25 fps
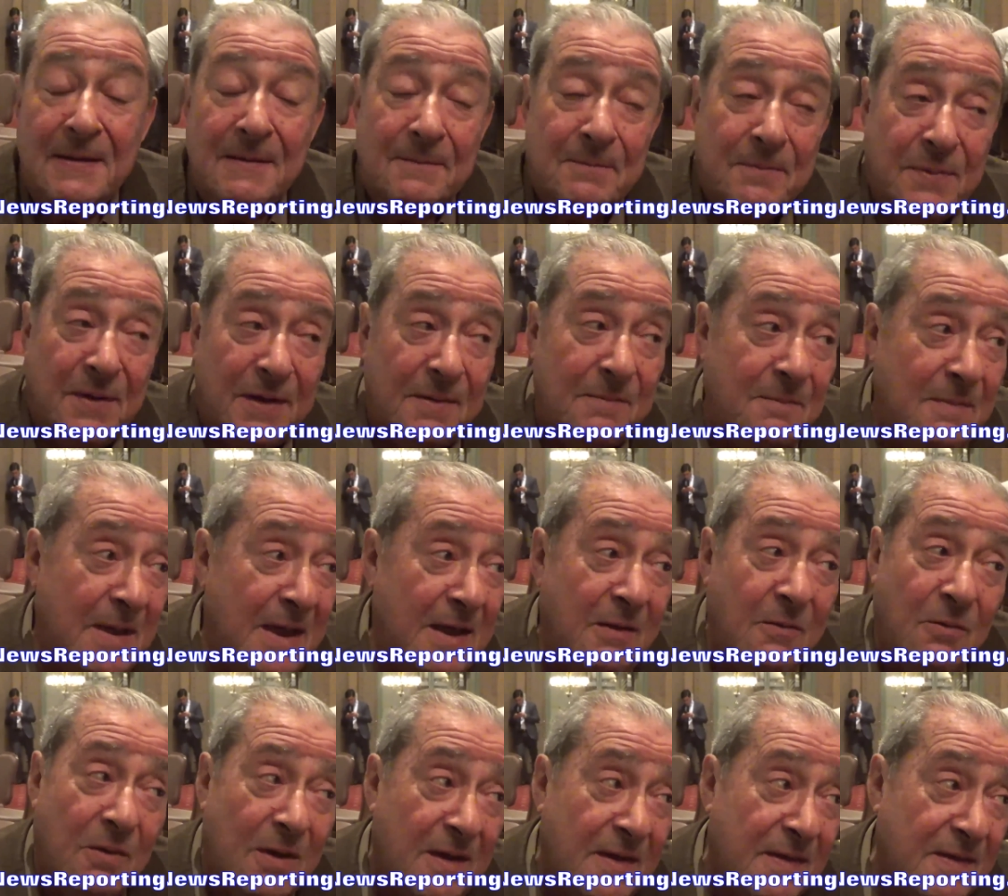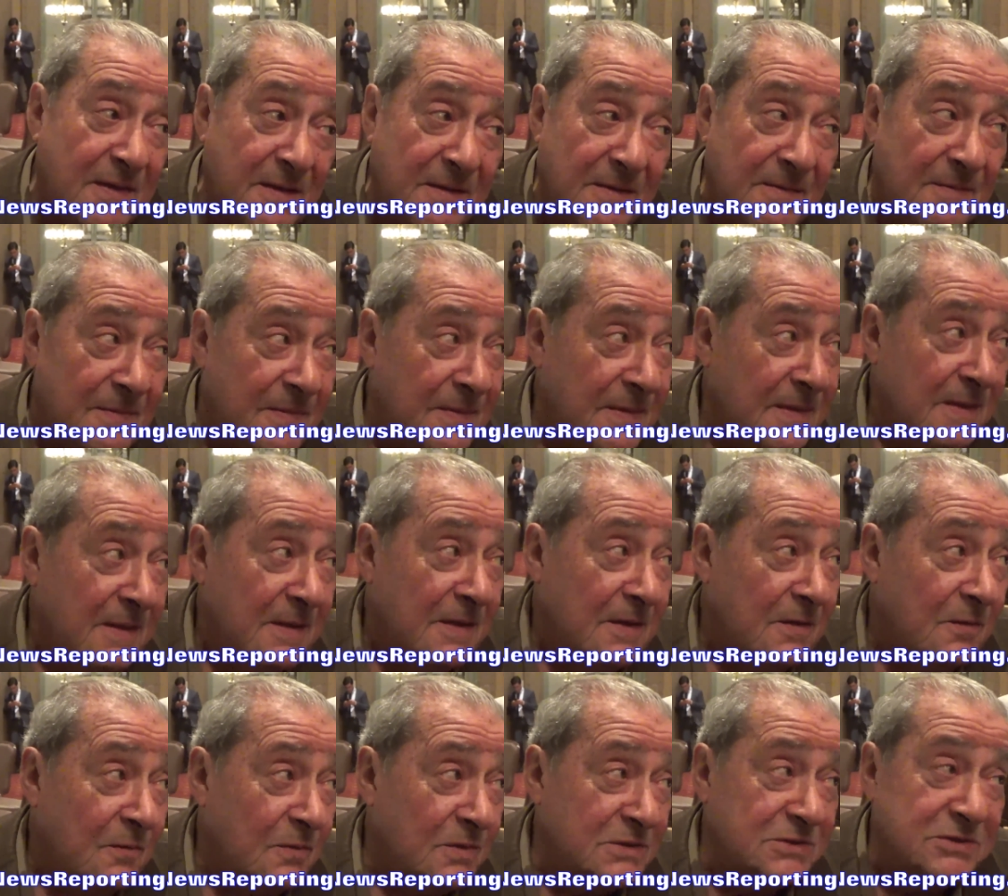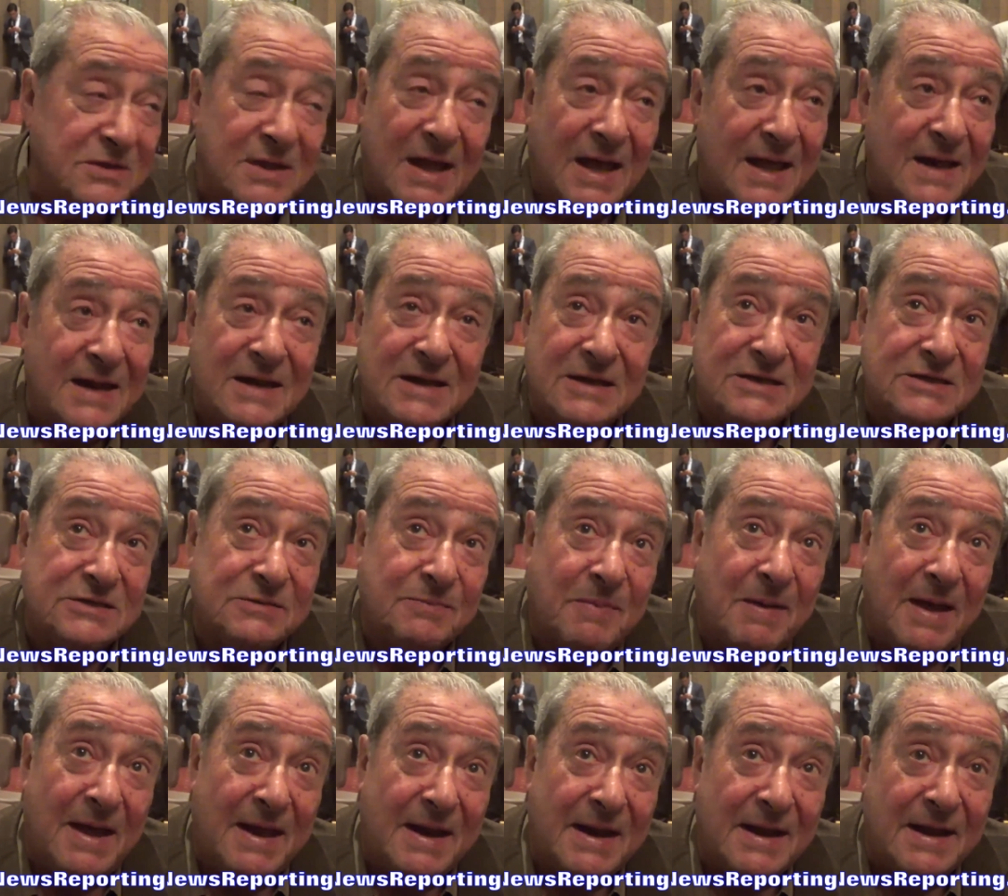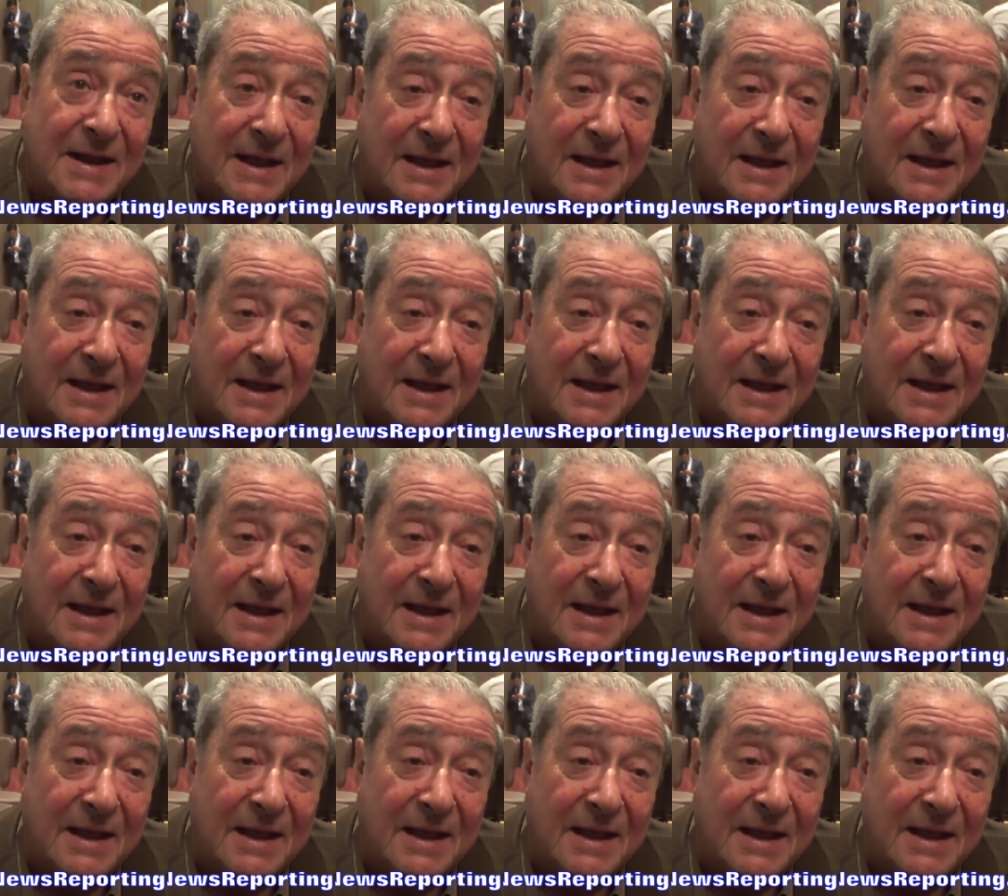But Mayweather was not a Hispanic,